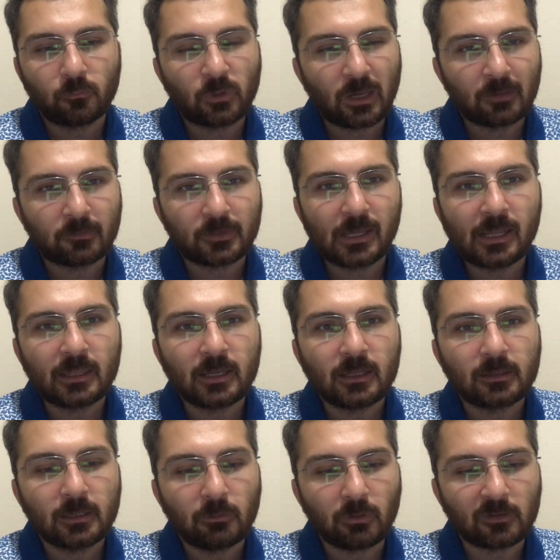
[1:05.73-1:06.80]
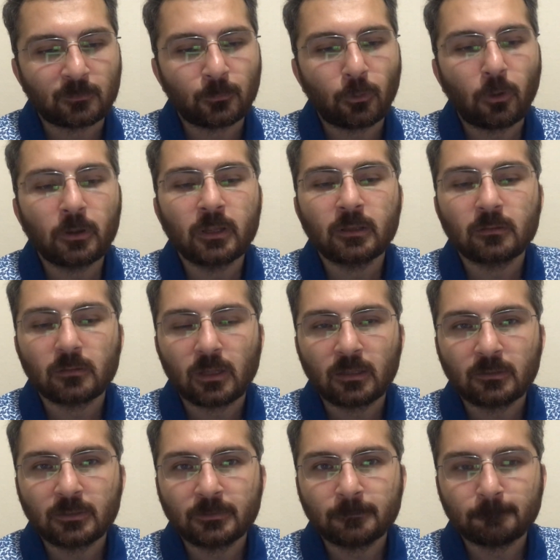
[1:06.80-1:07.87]
we can say that he was born in
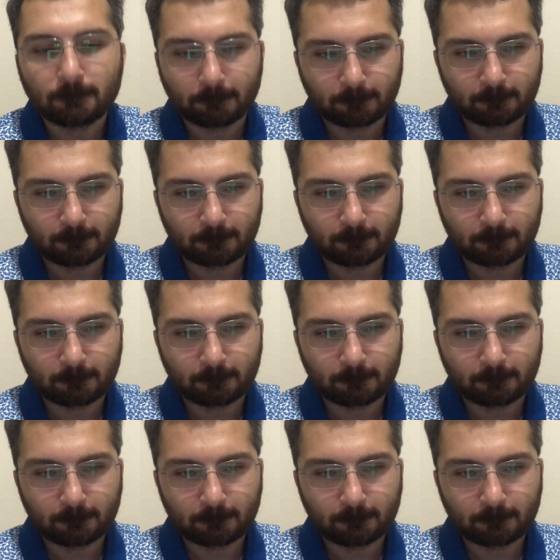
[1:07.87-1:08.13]
London.